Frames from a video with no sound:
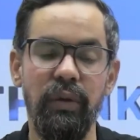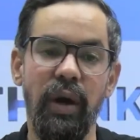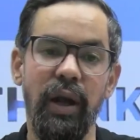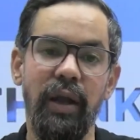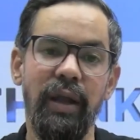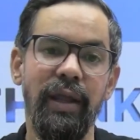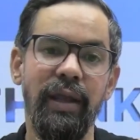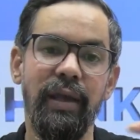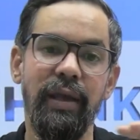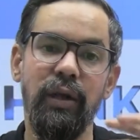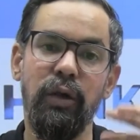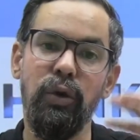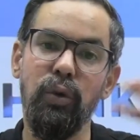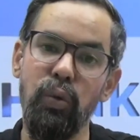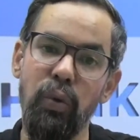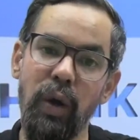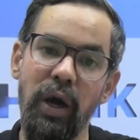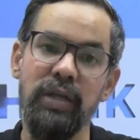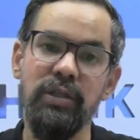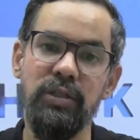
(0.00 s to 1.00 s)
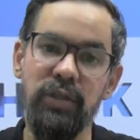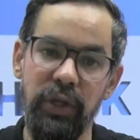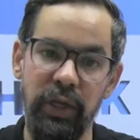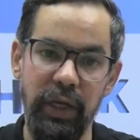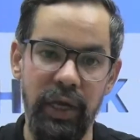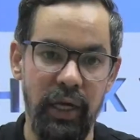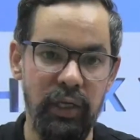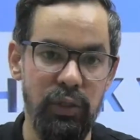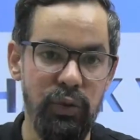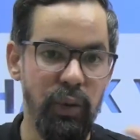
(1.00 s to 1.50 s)
taking 2 hours 3 hours
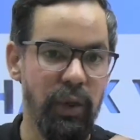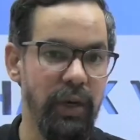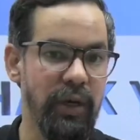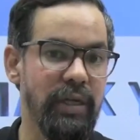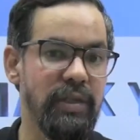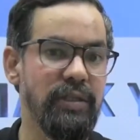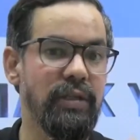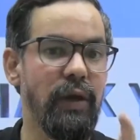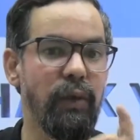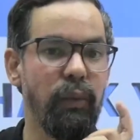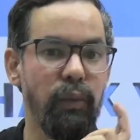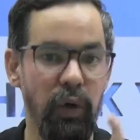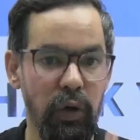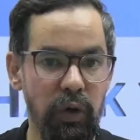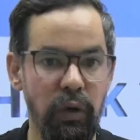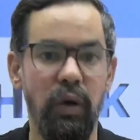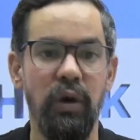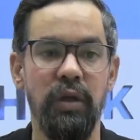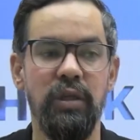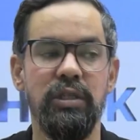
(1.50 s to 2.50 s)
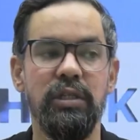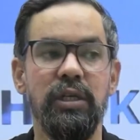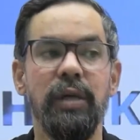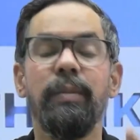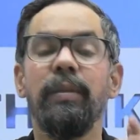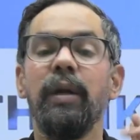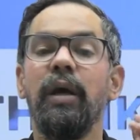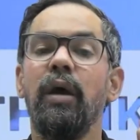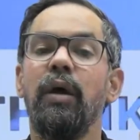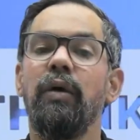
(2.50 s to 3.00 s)
to understand one concept
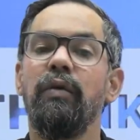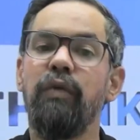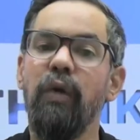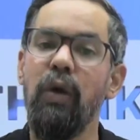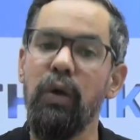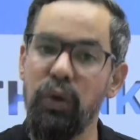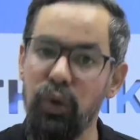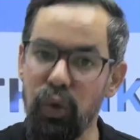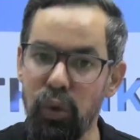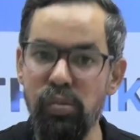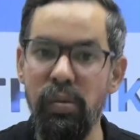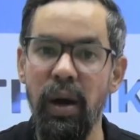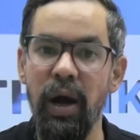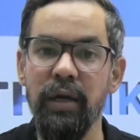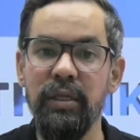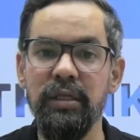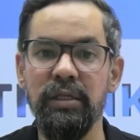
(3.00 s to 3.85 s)
for 2 marks,